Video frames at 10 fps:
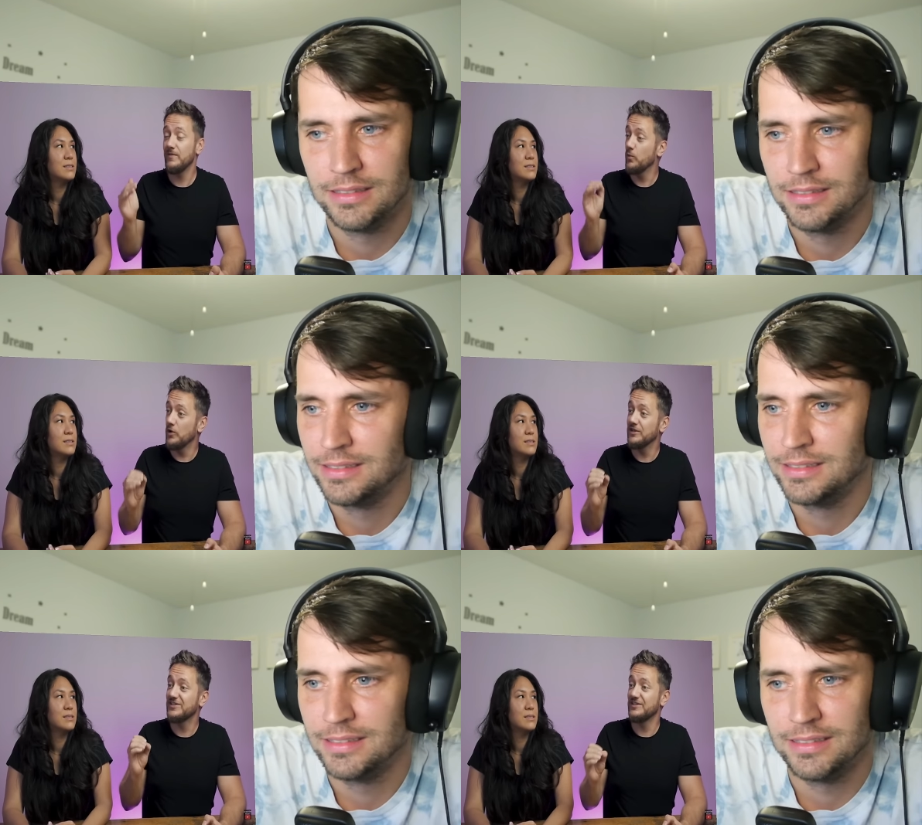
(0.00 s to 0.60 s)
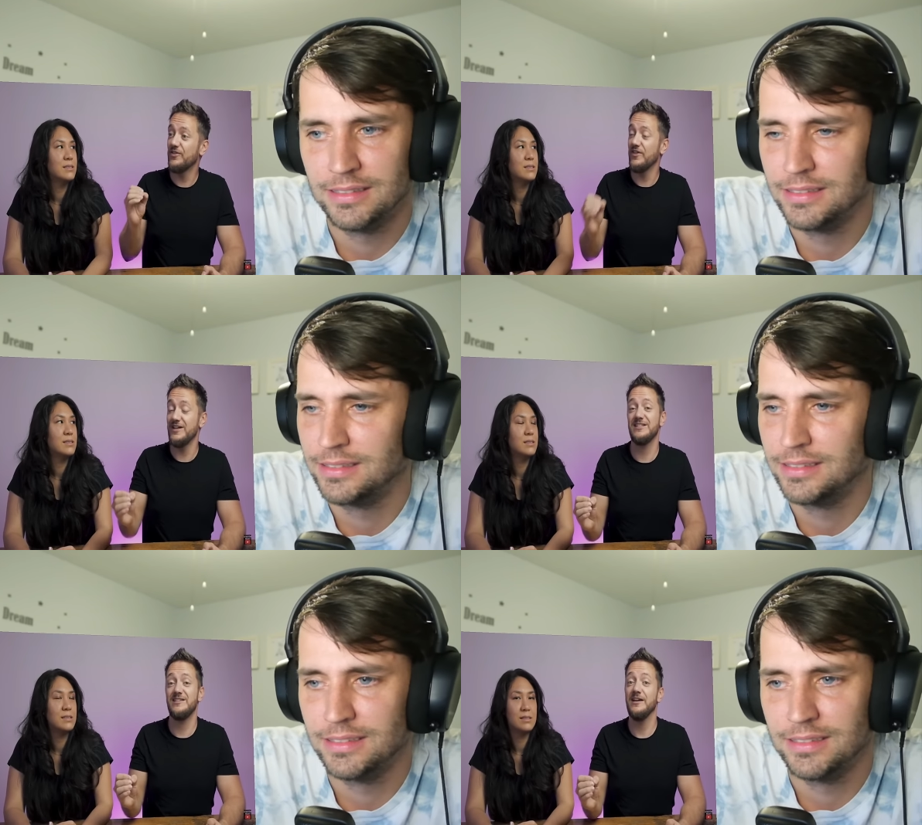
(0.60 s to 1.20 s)
Speaker 1: that the world still
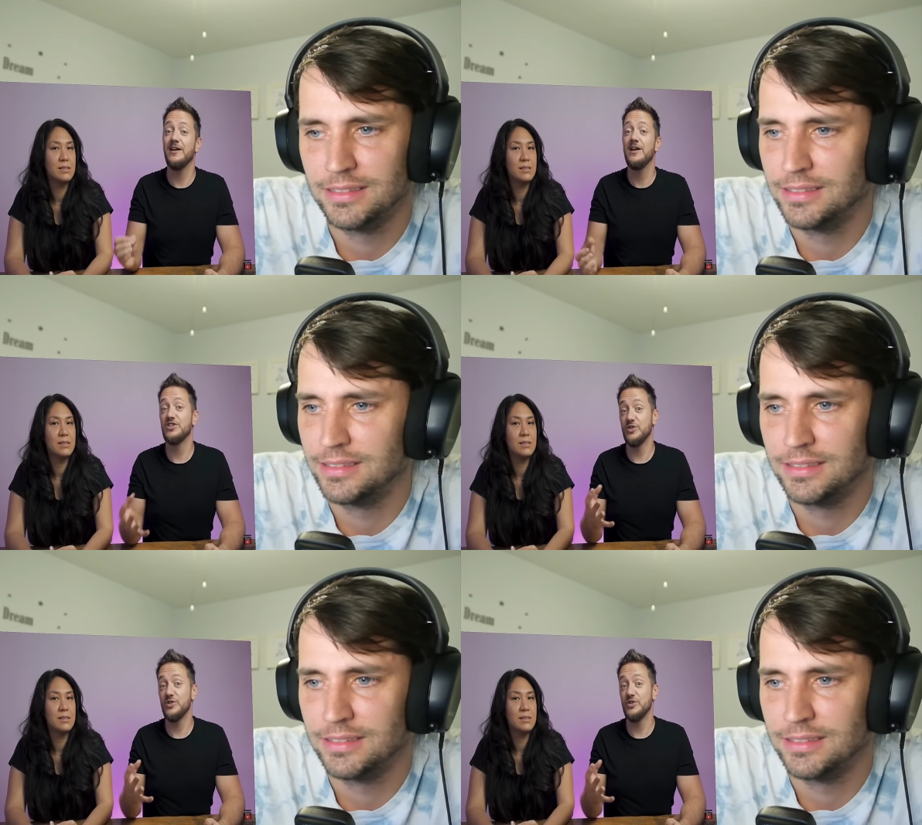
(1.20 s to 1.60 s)
thinks that.